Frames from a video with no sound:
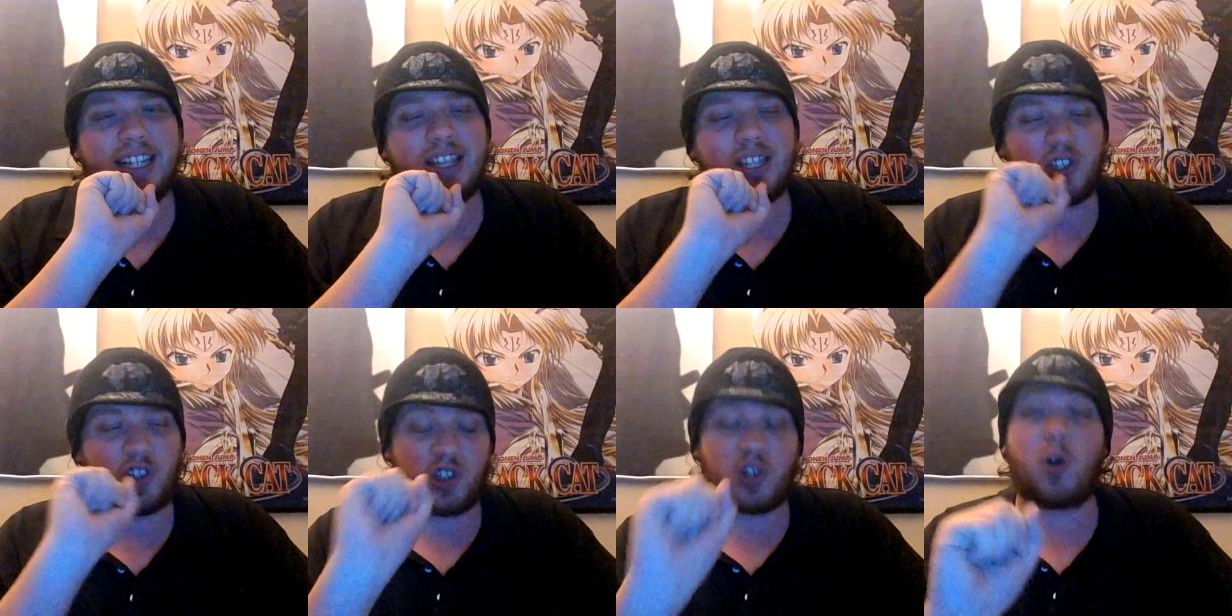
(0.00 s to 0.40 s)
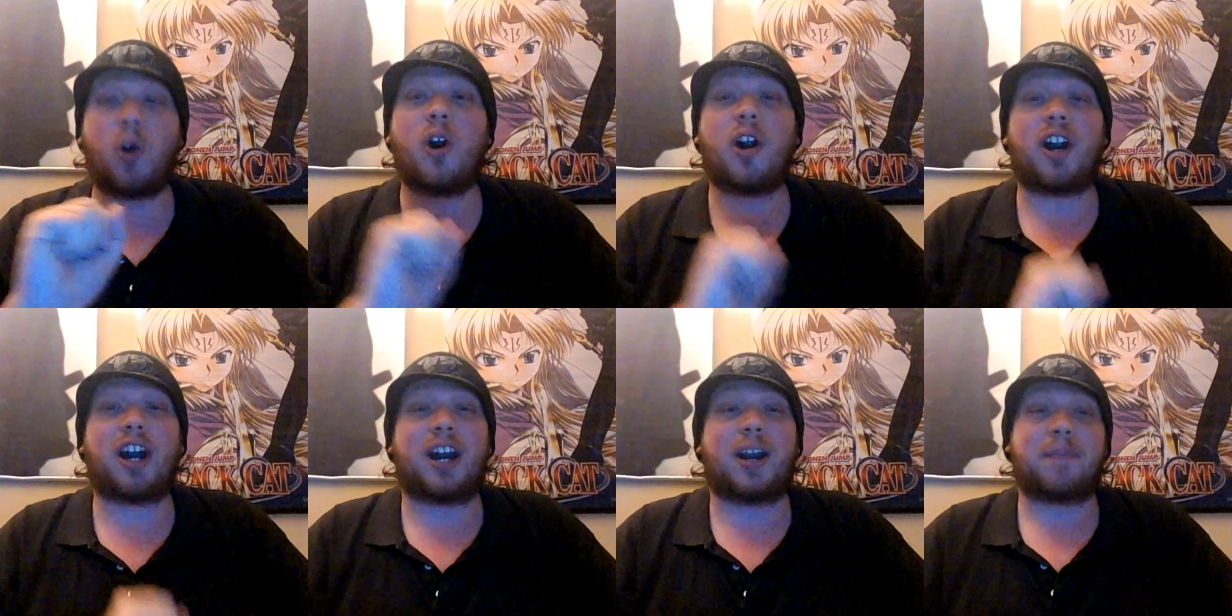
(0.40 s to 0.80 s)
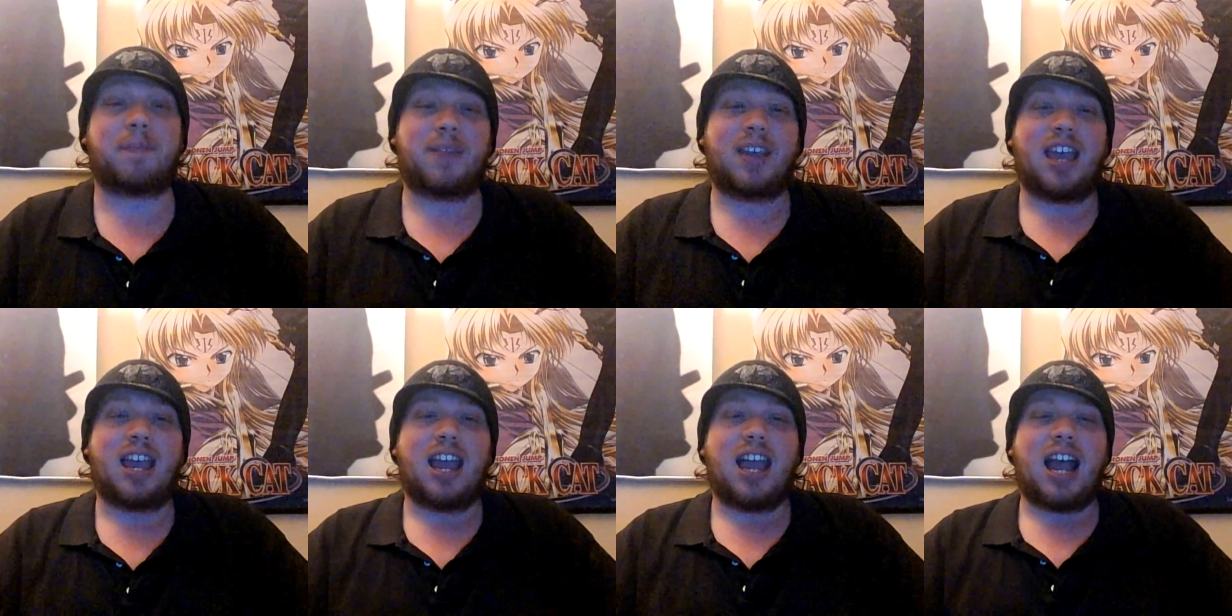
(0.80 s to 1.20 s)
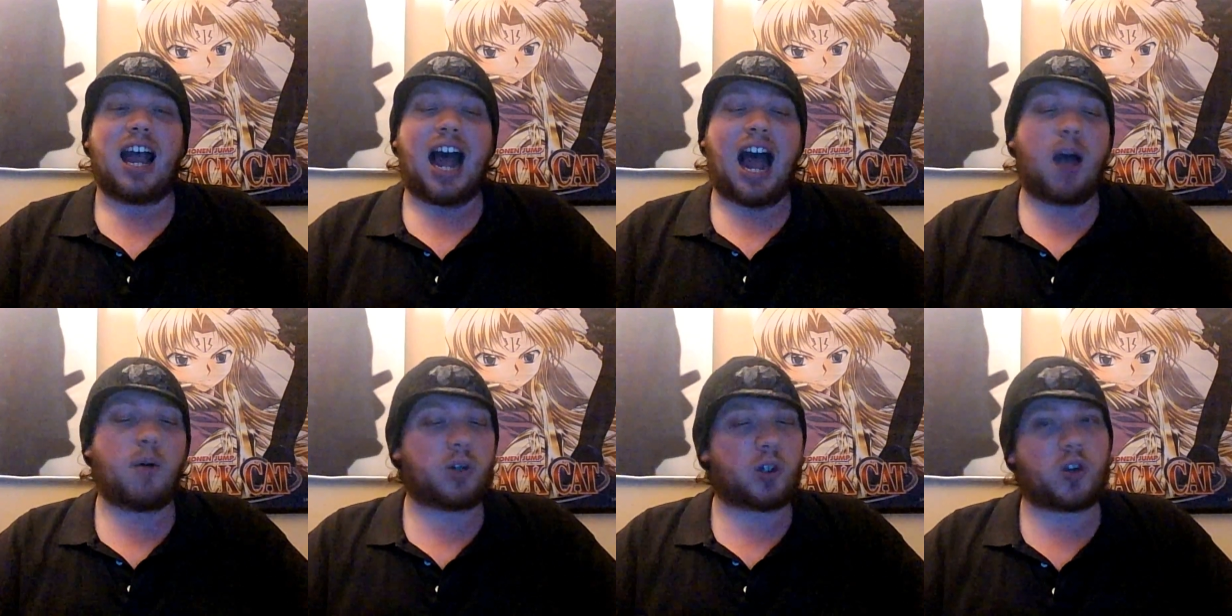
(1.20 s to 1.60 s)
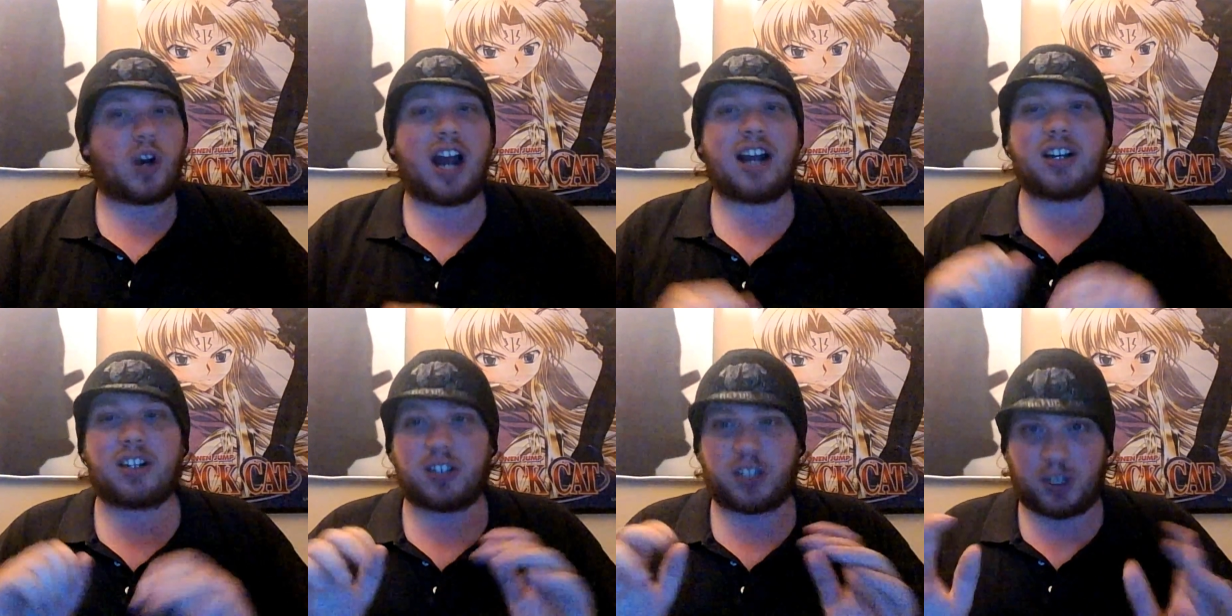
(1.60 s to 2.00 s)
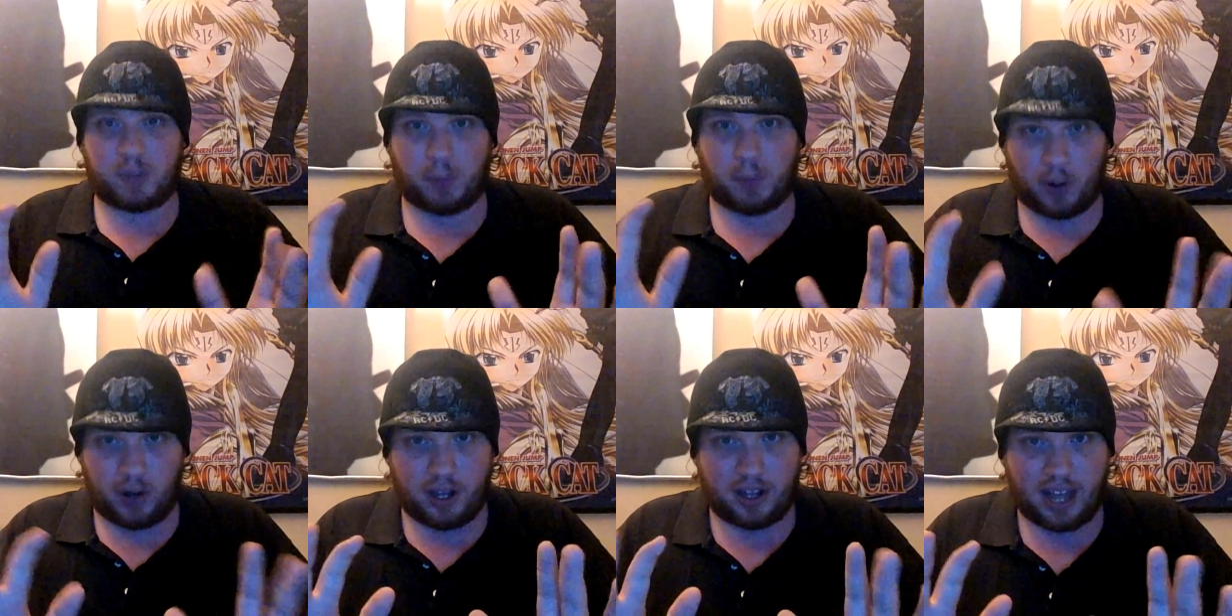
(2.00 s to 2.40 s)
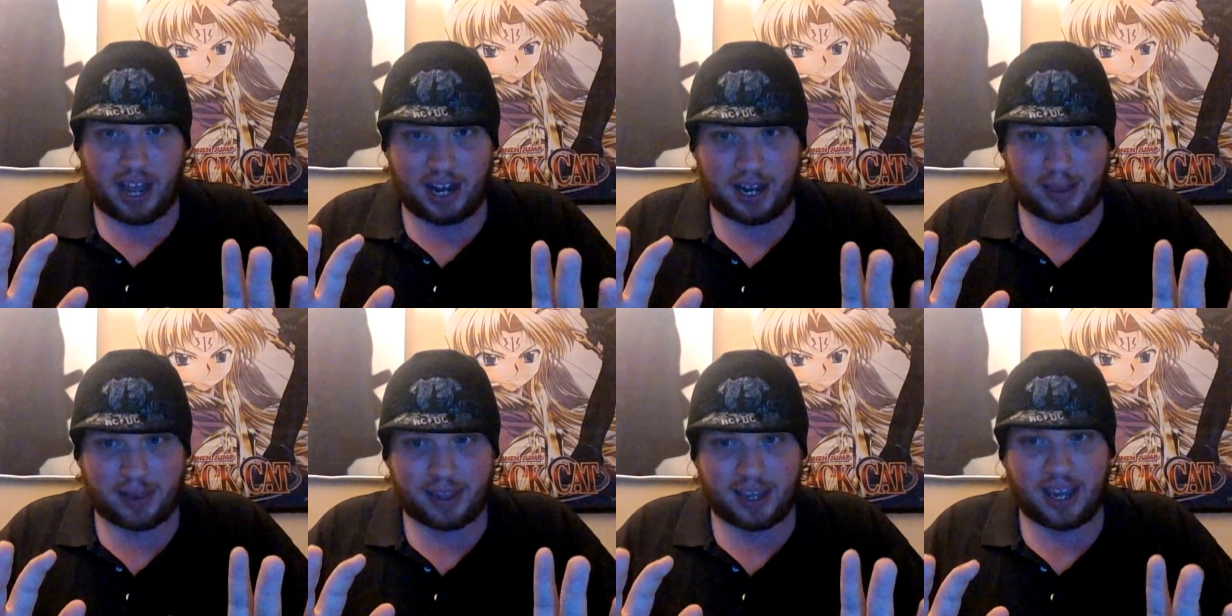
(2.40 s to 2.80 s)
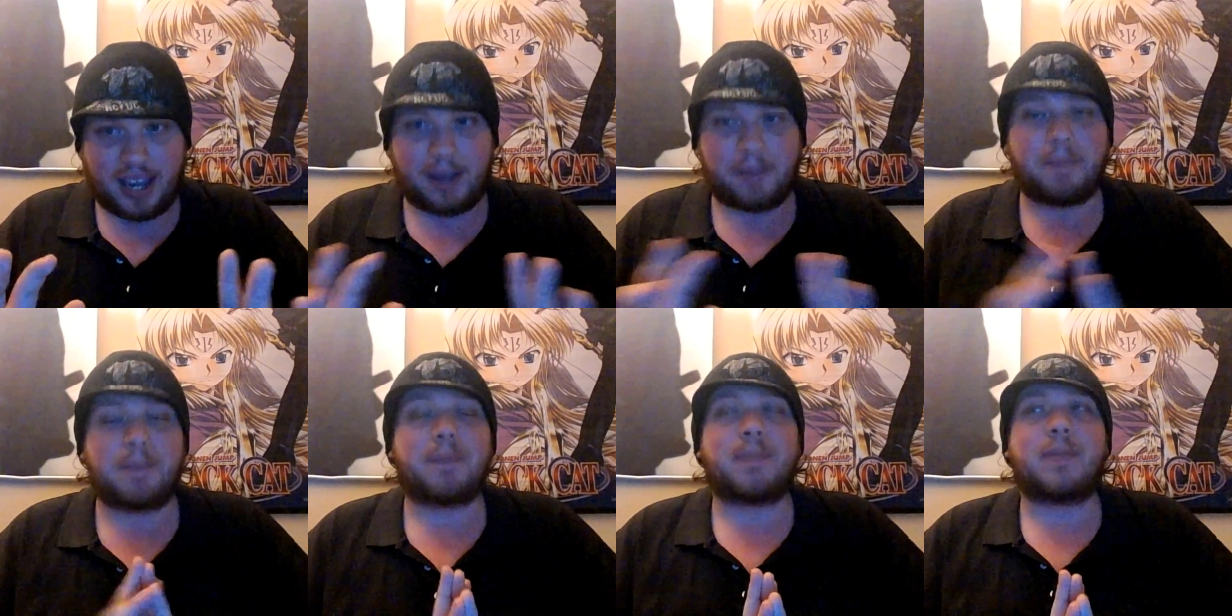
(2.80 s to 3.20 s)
the story, I will try not to spoil anything,